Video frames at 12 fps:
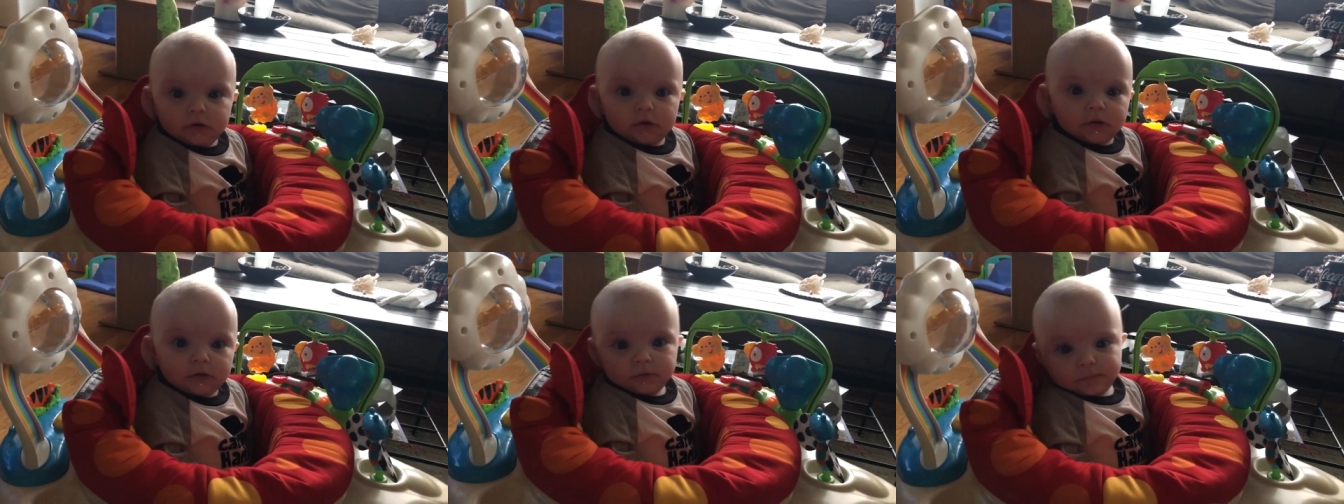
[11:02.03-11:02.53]
you
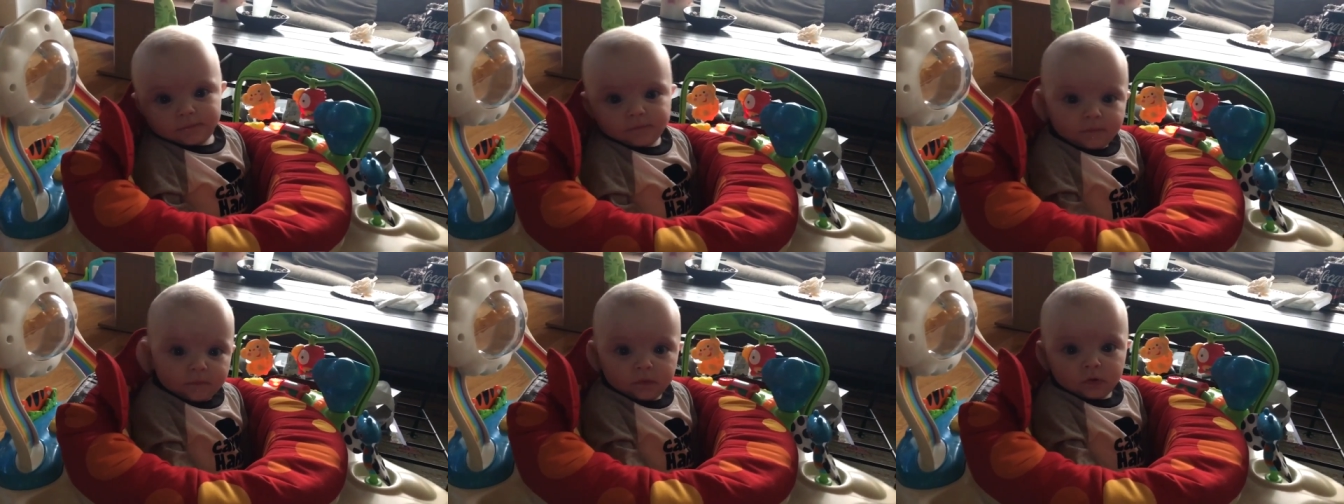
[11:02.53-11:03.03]
finally
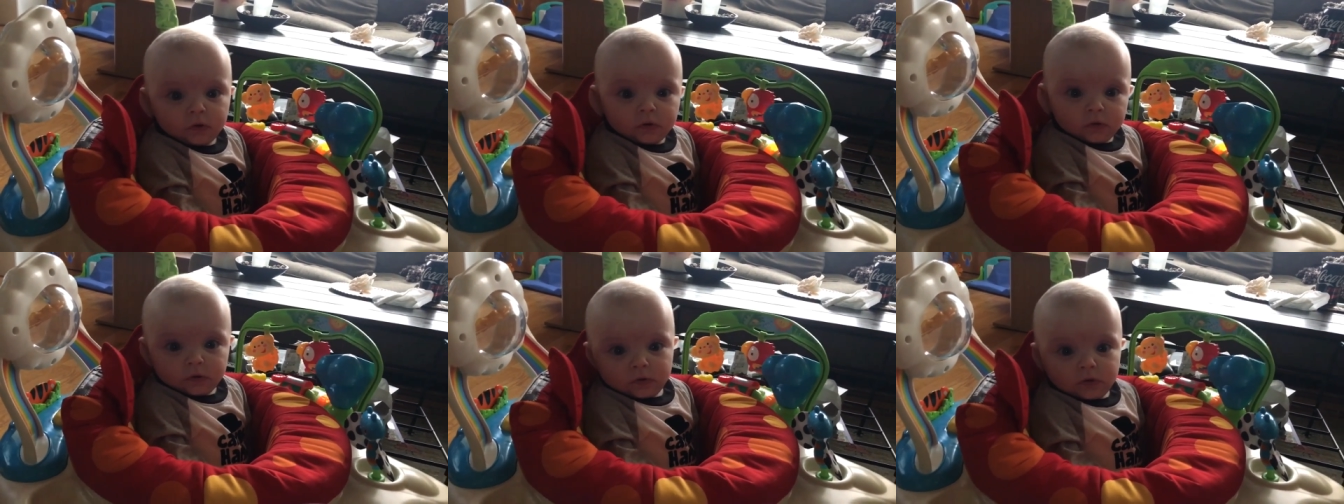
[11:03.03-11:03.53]
look at
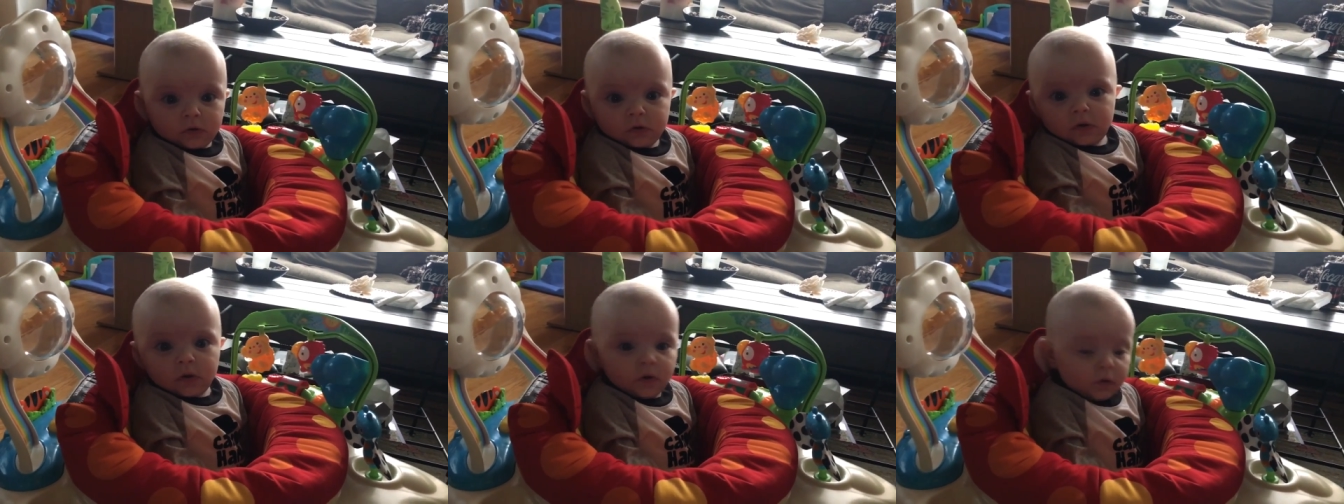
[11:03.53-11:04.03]
me. Then
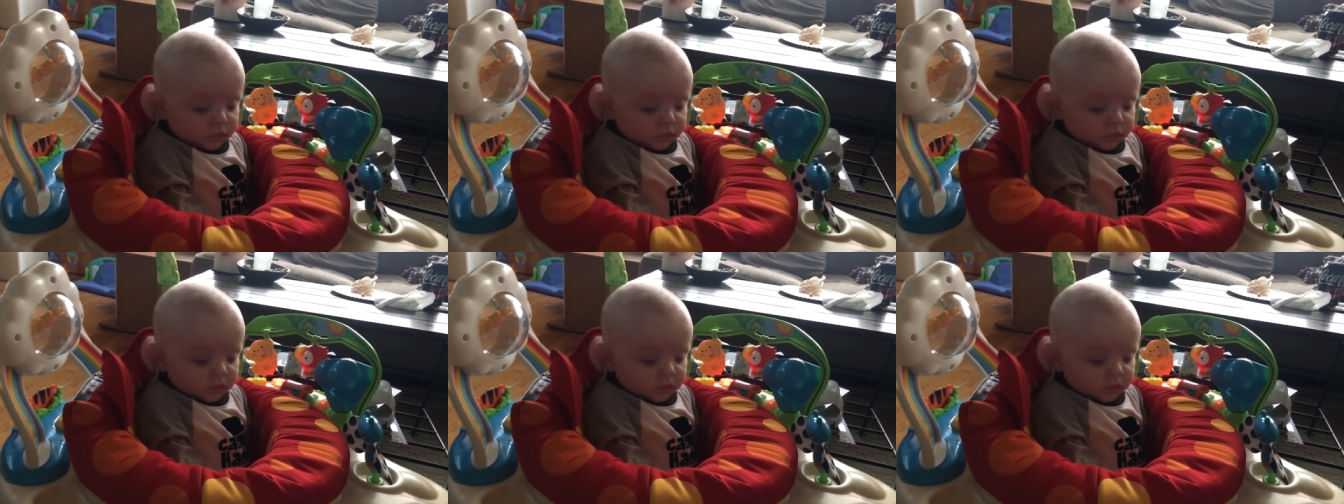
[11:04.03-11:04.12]
you can